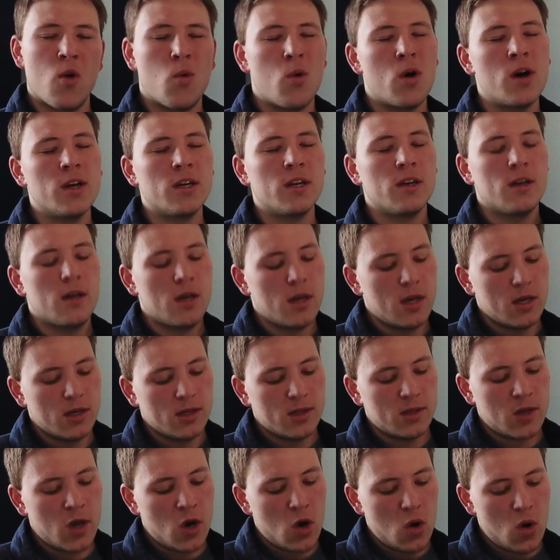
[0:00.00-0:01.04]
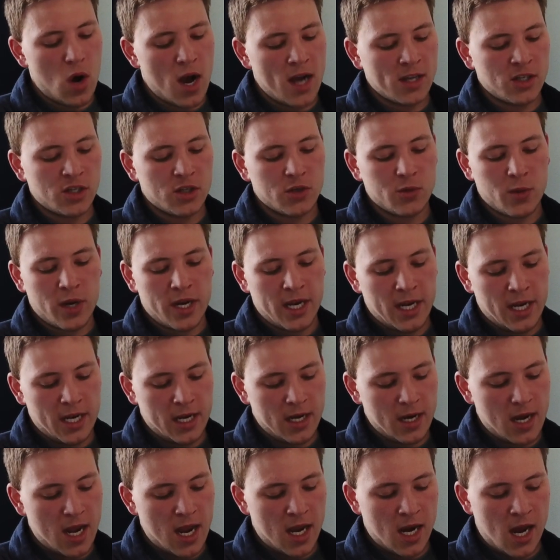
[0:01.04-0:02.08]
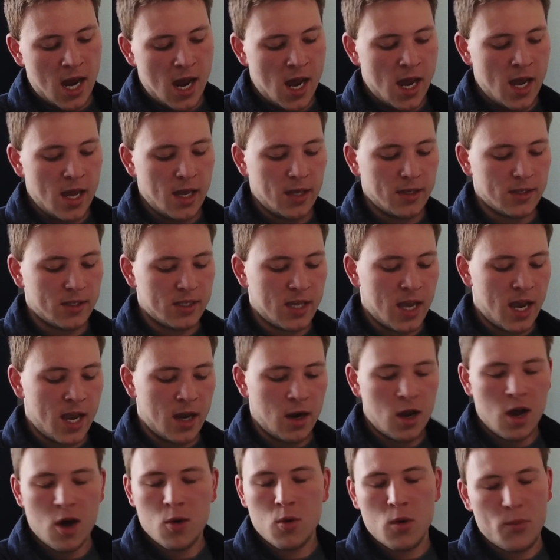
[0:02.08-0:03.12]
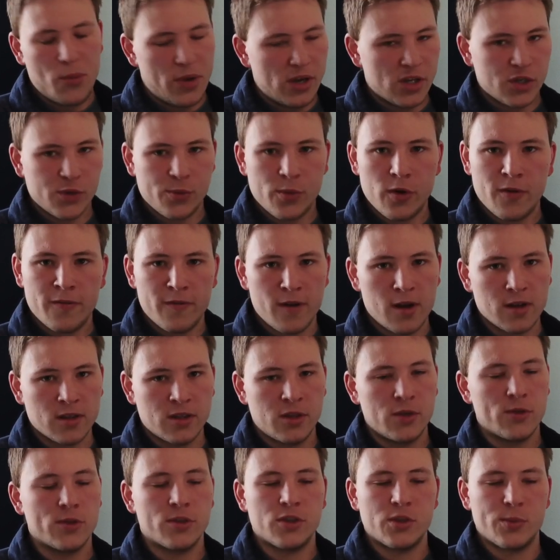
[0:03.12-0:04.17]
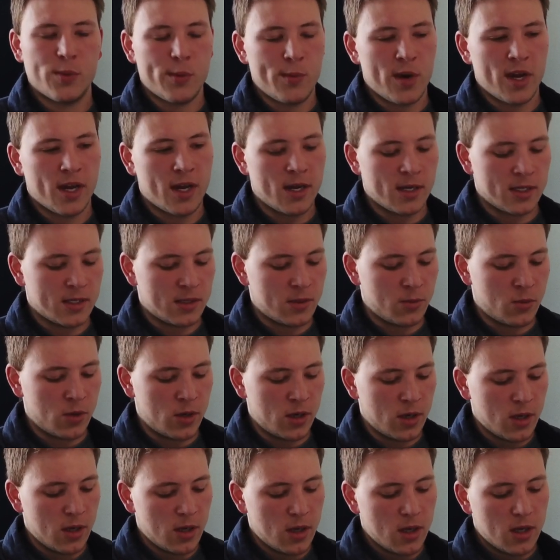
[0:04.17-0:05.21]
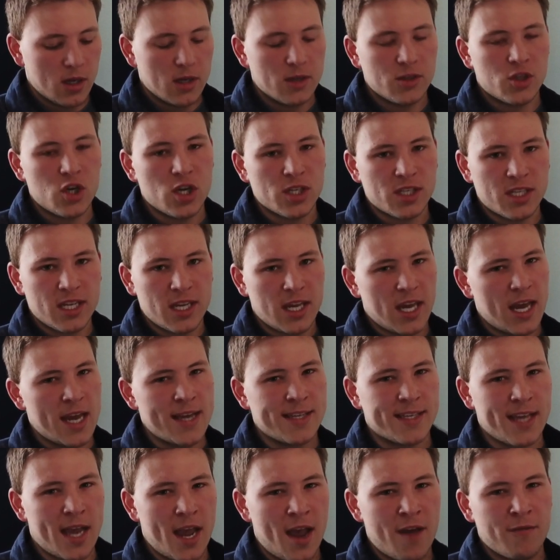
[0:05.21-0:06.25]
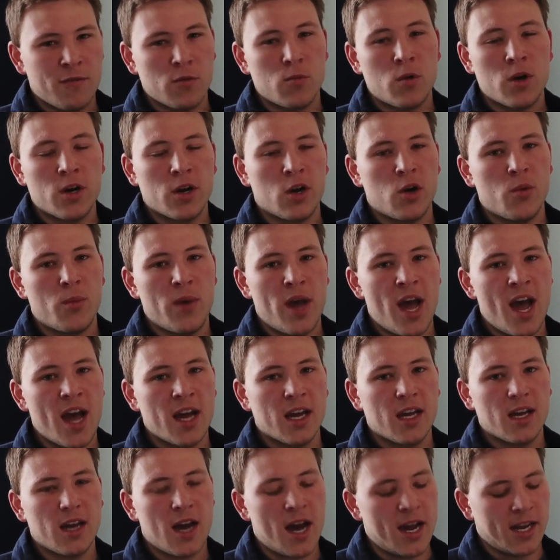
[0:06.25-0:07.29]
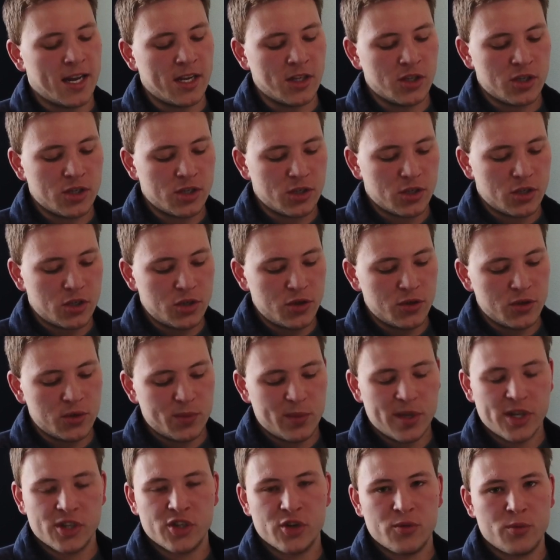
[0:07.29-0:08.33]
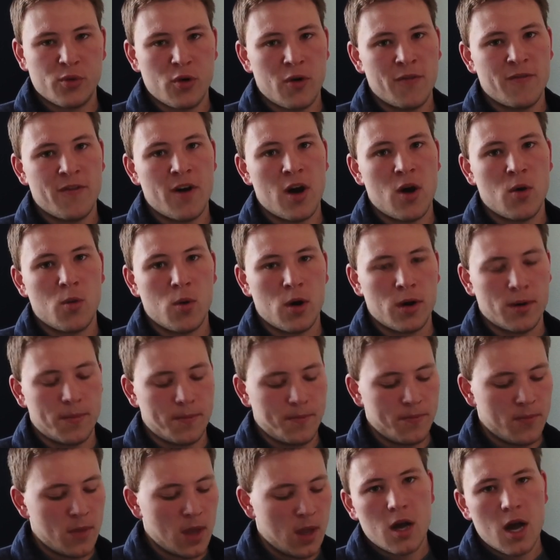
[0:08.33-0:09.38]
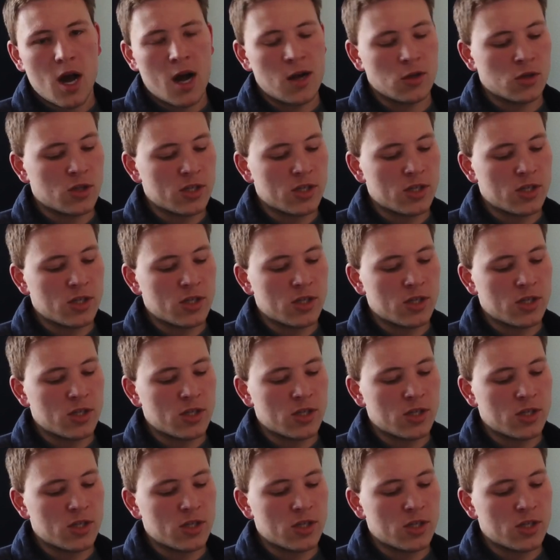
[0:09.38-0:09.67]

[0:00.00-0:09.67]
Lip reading: 1, so I just went in and I said, oh well, picture profile 2 will just be my custom one. Just in case I ever want to go back, I can just choose picture profile 1. I'll